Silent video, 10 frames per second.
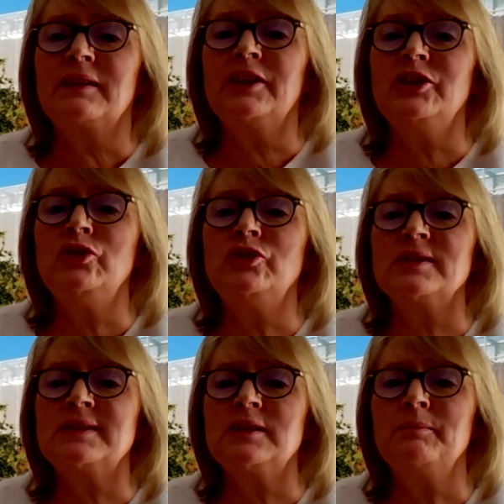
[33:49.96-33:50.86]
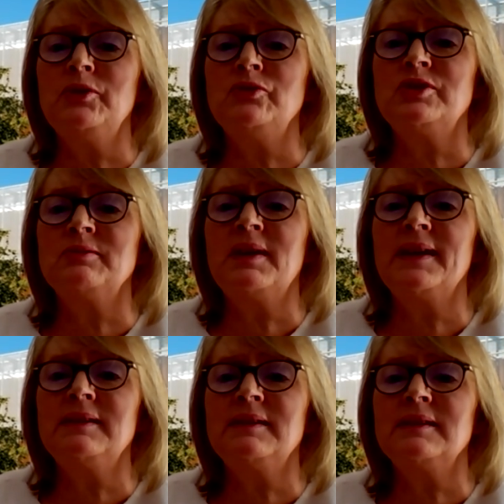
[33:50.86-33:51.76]
Can you just unmute your
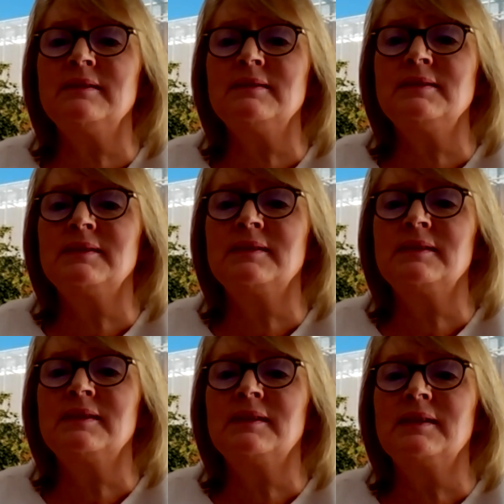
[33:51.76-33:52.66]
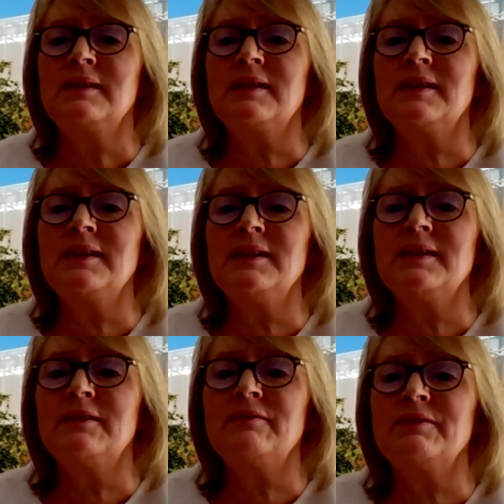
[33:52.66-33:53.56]
mic there? I
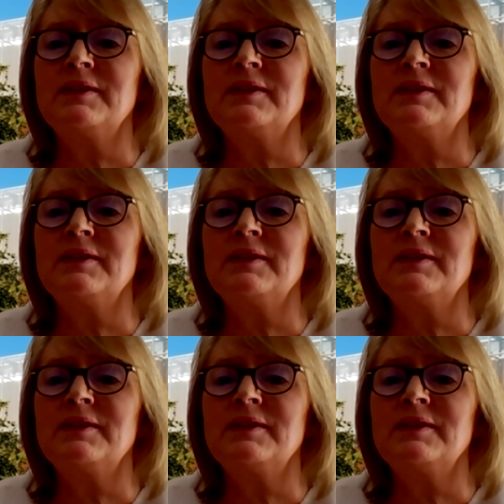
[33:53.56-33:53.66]
have.